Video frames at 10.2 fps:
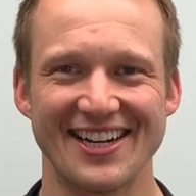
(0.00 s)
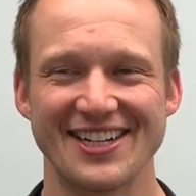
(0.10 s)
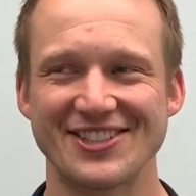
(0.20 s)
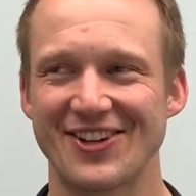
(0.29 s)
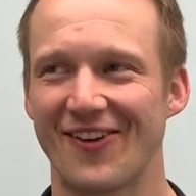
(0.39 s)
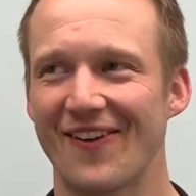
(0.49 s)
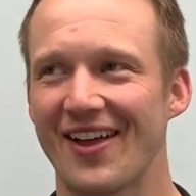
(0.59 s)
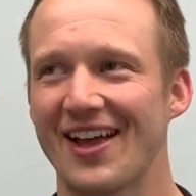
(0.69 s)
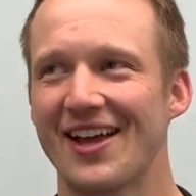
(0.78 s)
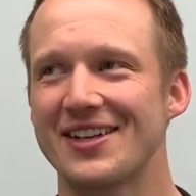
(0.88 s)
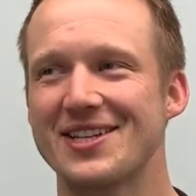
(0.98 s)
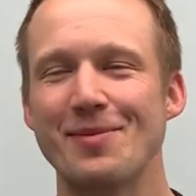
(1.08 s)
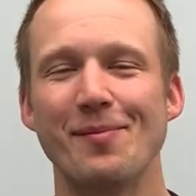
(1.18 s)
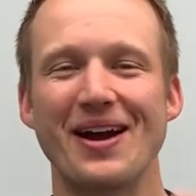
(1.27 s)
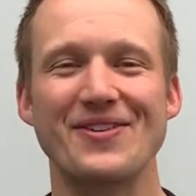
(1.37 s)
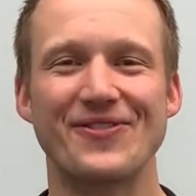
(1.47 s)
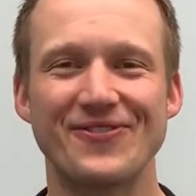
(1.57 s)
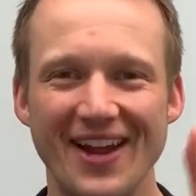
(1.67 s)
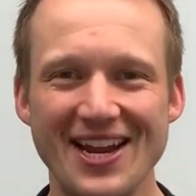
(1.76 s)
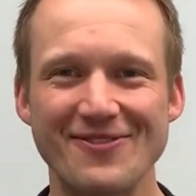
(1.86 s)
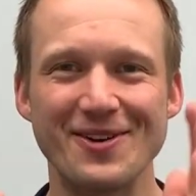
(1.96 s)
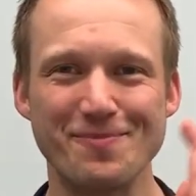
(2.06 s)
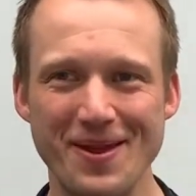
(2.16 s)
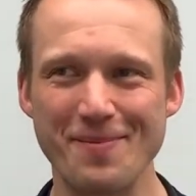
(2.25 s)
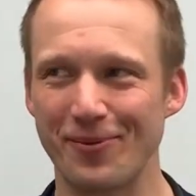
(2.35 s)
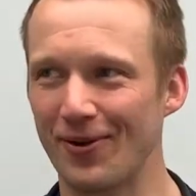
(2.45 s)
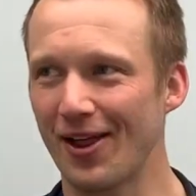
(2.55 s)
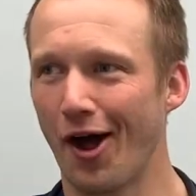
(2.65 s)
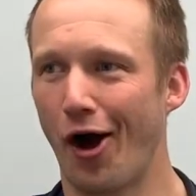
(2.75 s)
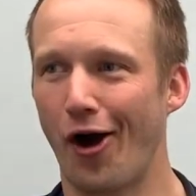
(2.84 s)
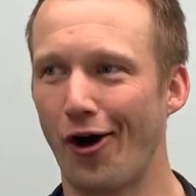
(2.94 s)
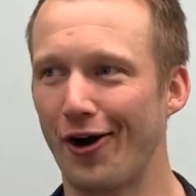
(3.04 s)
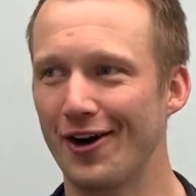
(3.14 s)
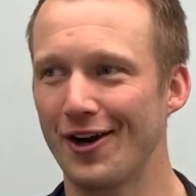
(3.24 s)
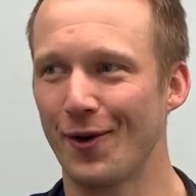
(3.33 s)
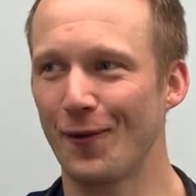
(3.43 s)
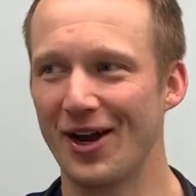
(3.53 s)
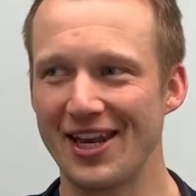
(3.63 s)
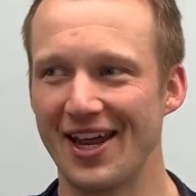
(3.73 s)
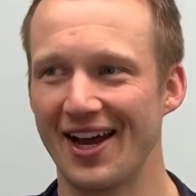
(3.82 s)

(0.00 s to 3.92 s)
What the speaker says: So some of my favorite people are when